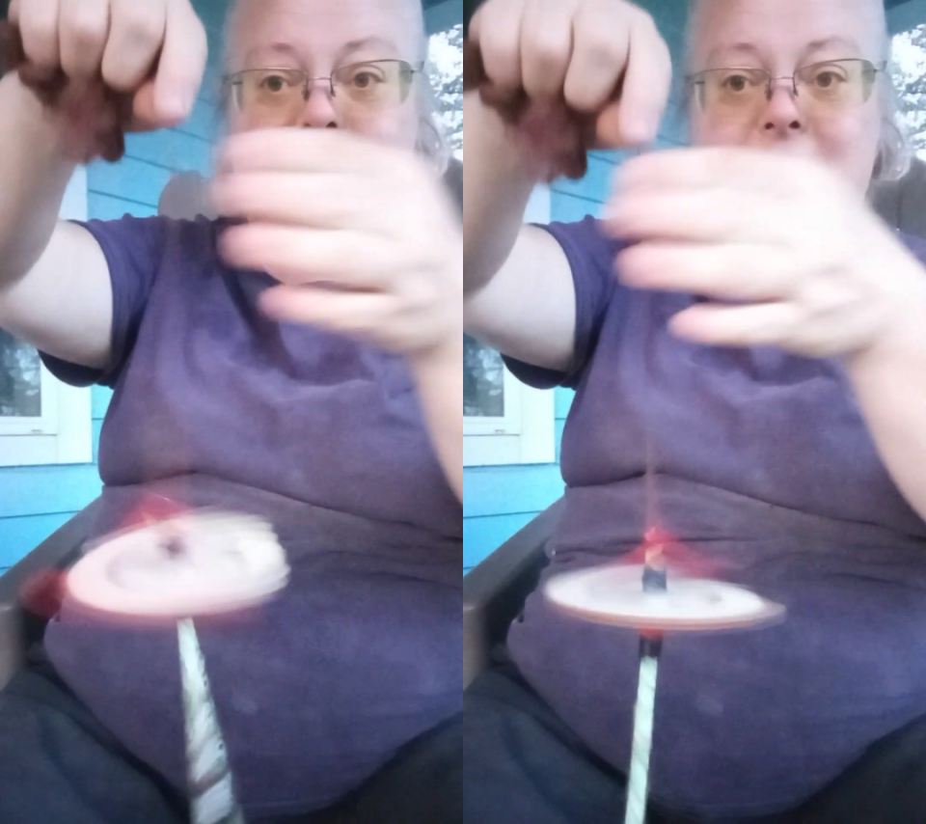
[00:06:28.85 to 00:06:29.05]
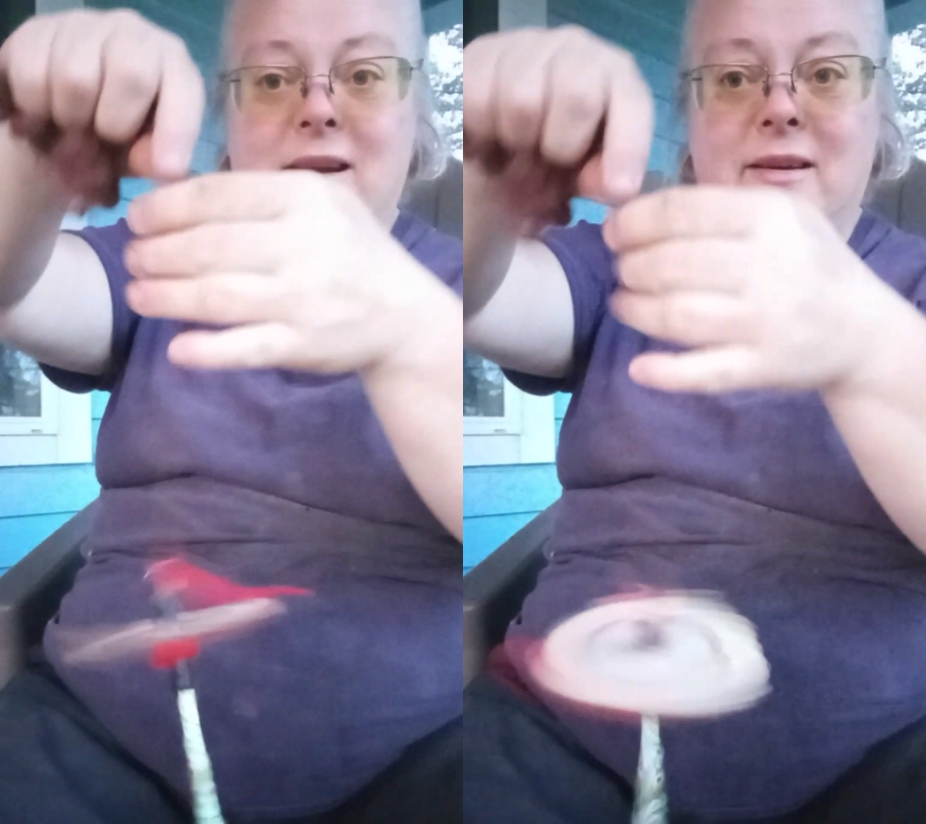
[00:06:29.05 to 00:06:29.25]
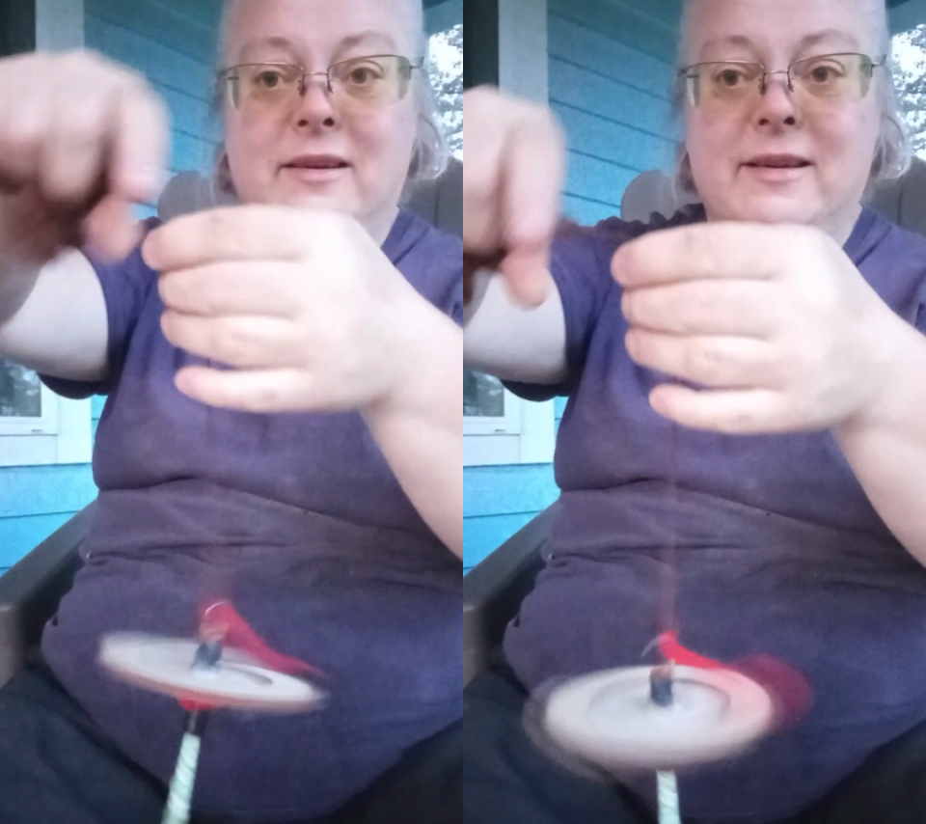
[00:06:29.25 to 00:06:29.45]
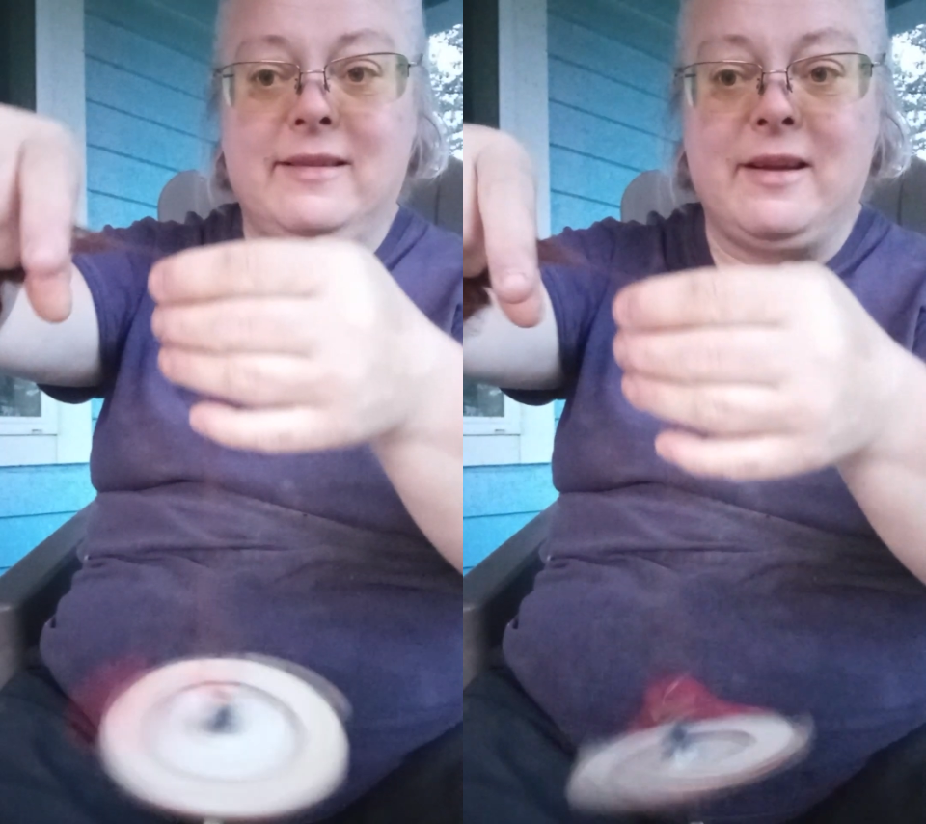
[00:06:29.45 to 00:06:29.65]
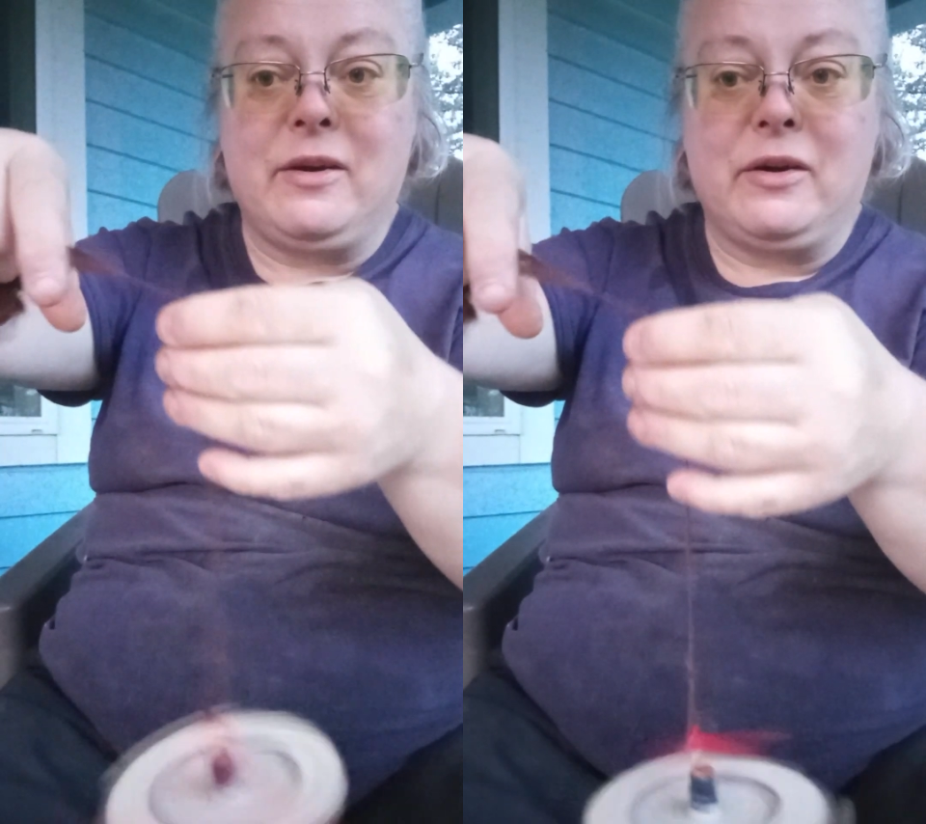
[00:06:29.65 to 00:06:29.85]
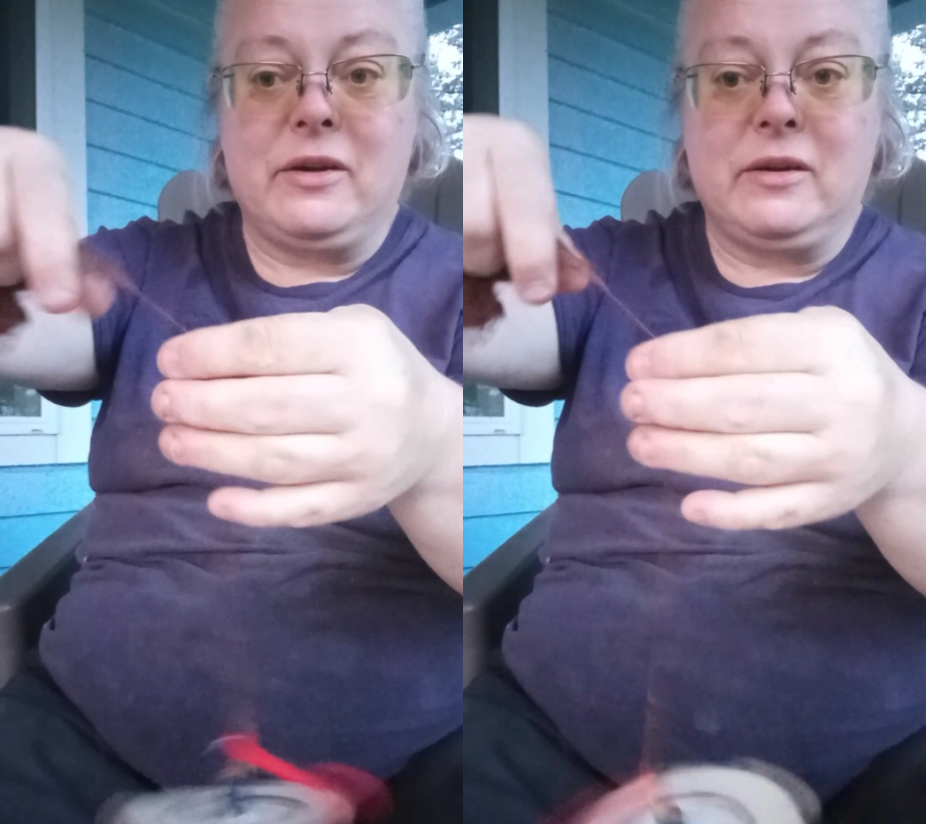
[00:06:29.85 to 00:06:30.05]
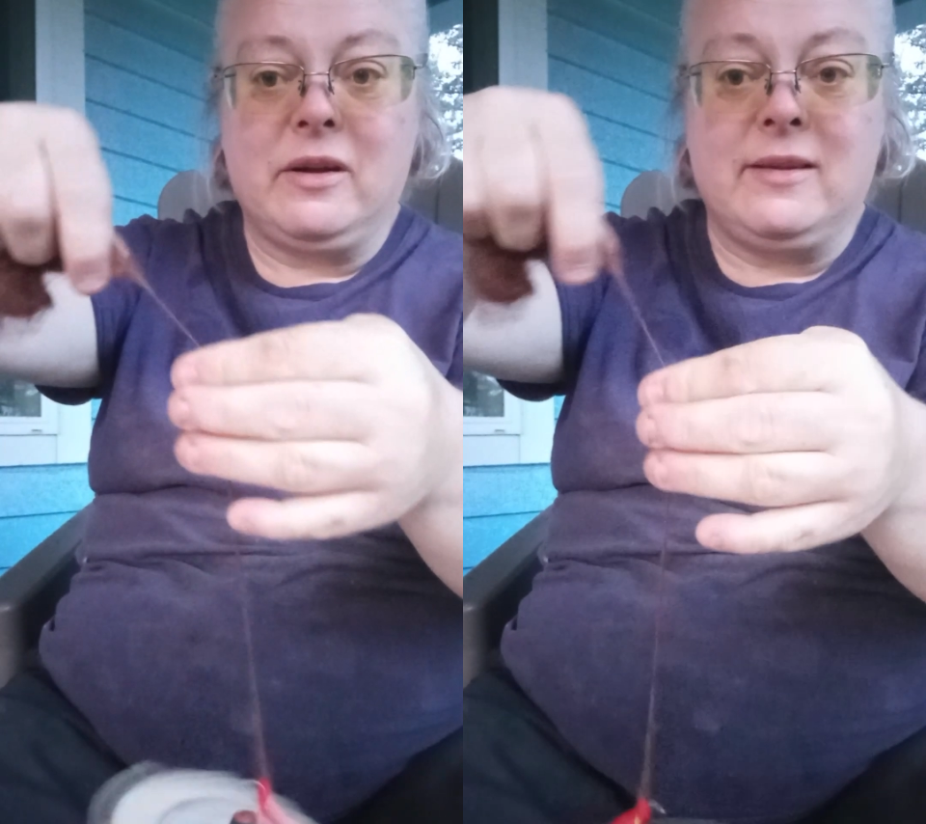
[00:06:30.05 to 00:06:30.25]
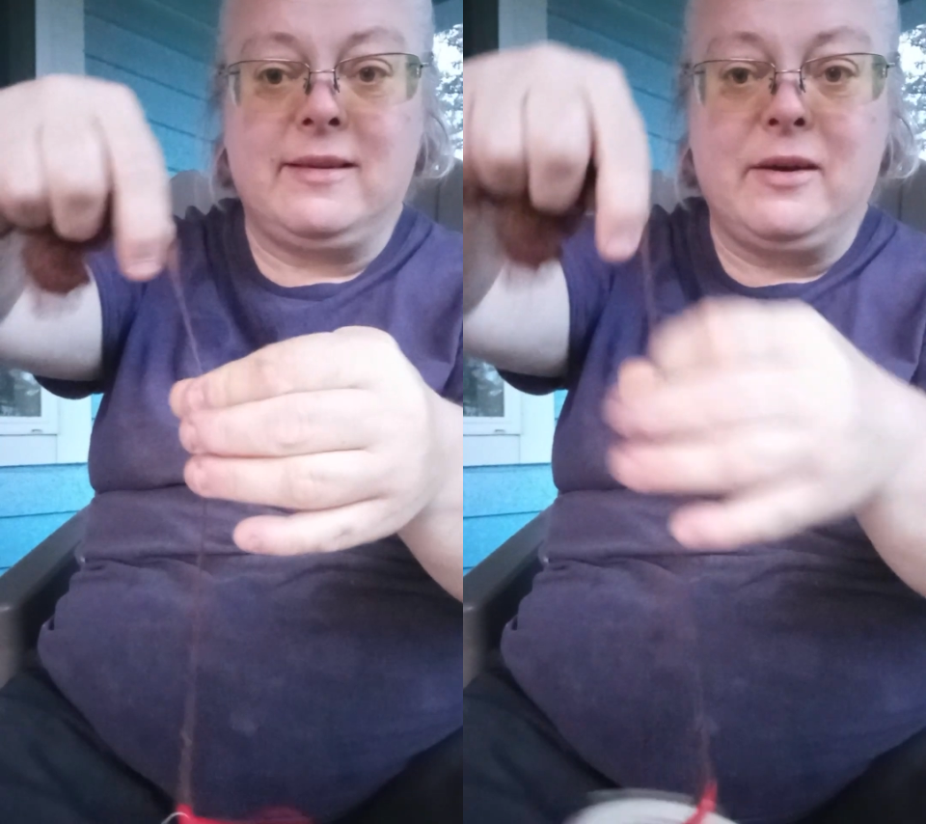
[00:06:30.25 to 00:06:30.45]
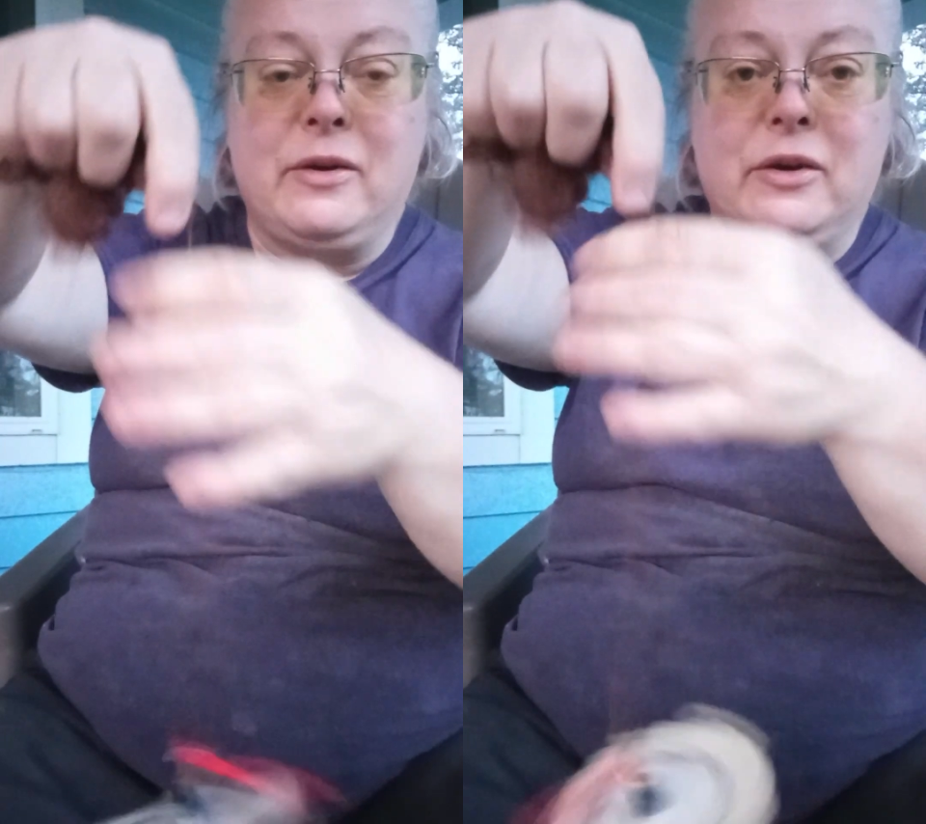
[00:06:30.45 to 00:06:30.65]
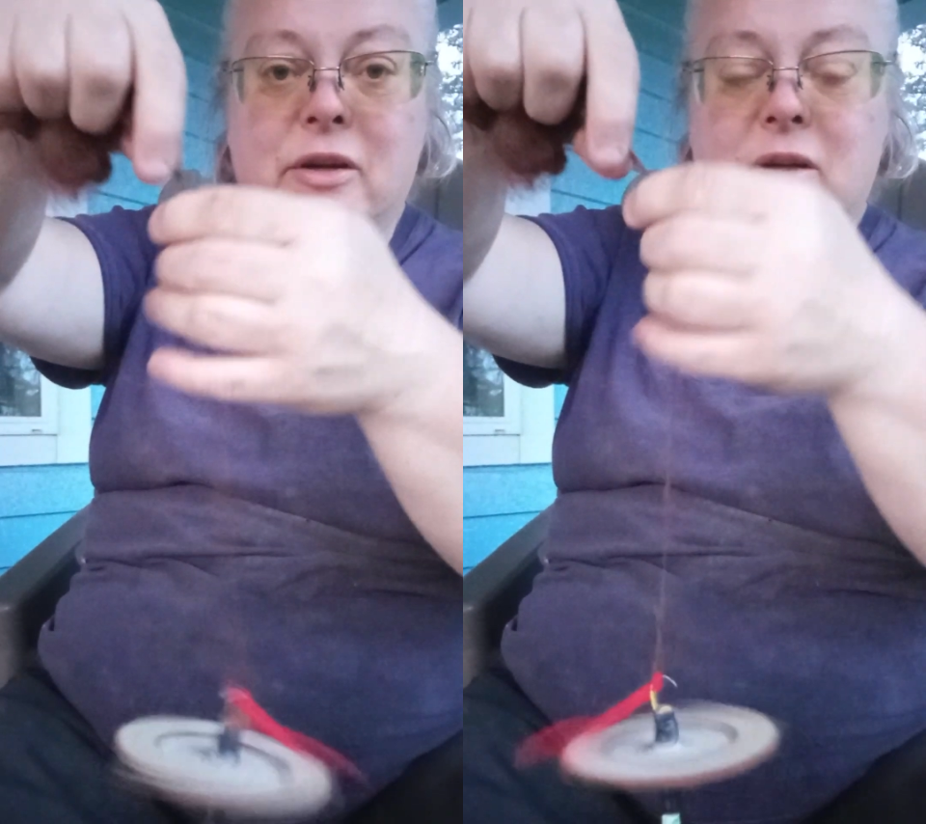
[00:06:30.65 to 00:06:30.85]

kind of uncentered.